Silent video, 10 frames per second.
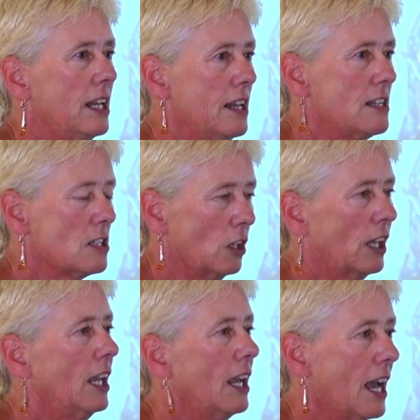is
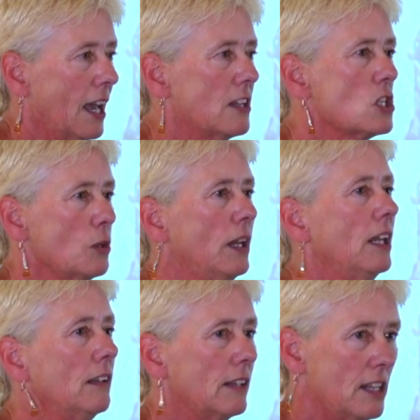looking at
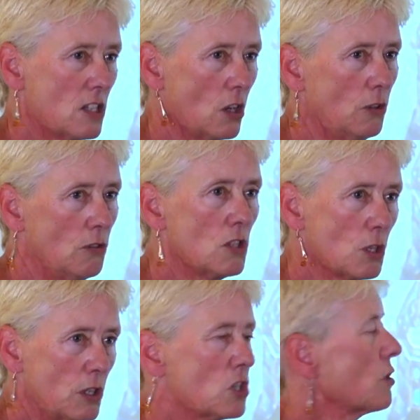doing its own
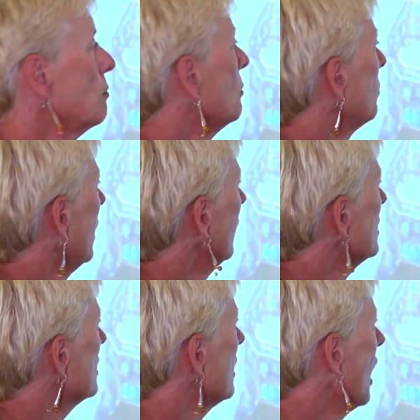sewage treatment plant,